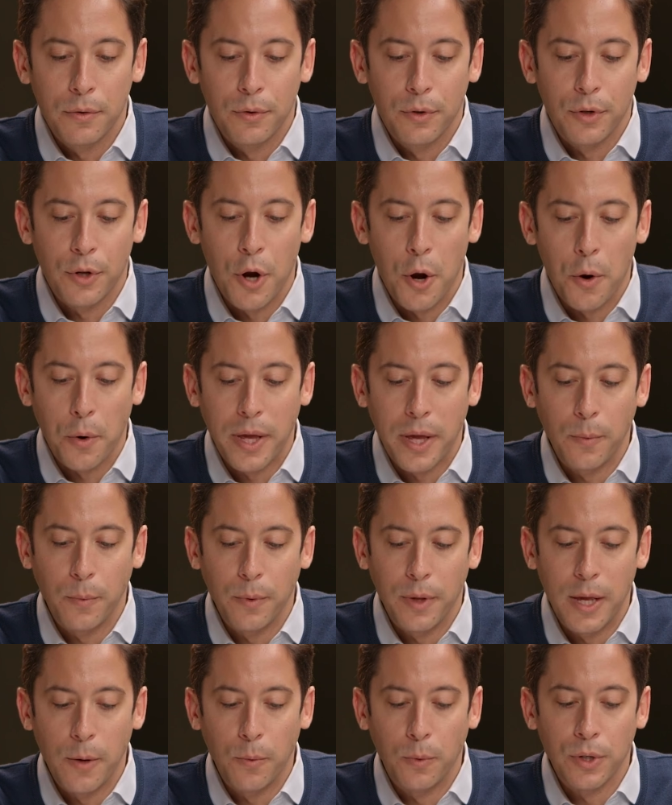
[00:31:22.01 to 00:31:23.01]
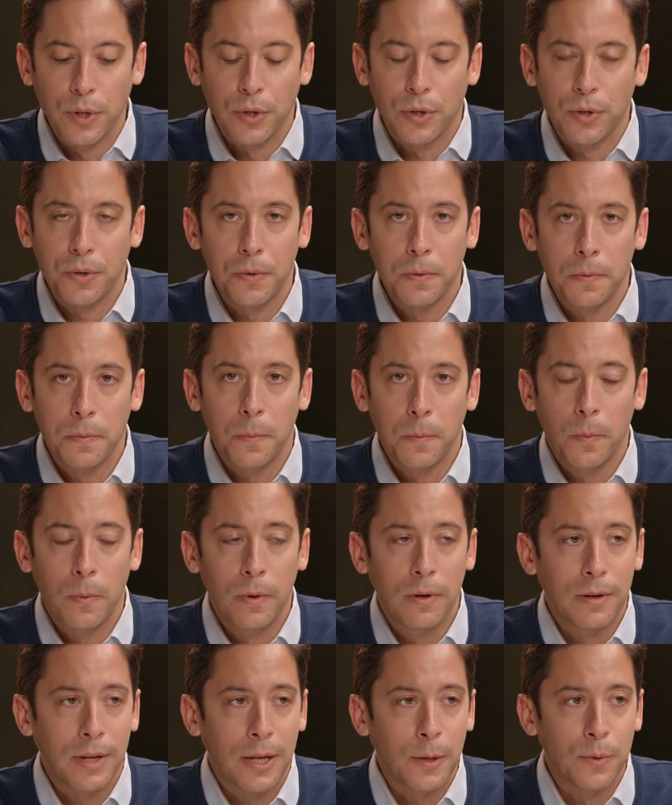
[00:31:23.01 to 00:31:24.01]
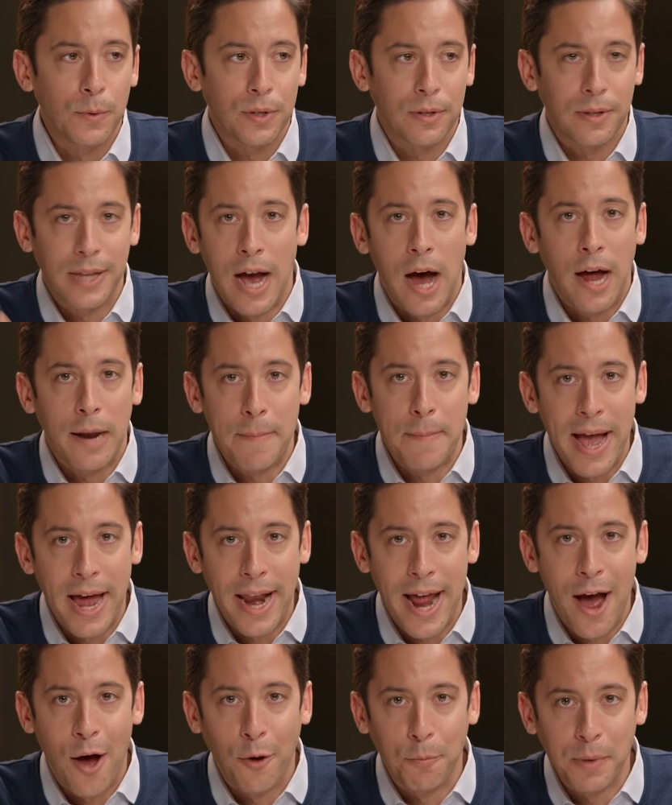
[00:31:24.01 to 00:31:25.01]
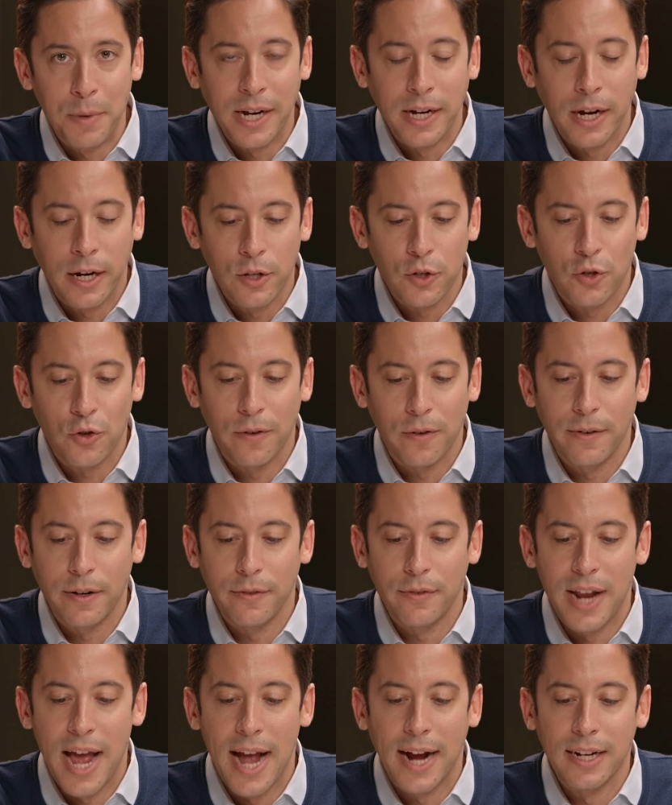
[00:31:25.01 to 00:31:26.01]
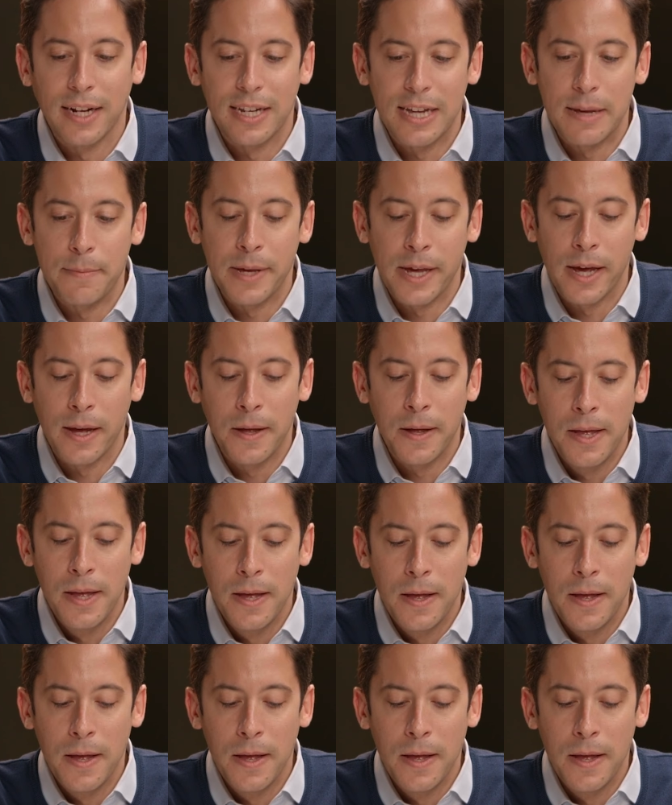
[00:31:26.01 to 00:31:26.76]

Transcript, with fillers: you know, he, he was. He was the odd man out being a conservative in academia.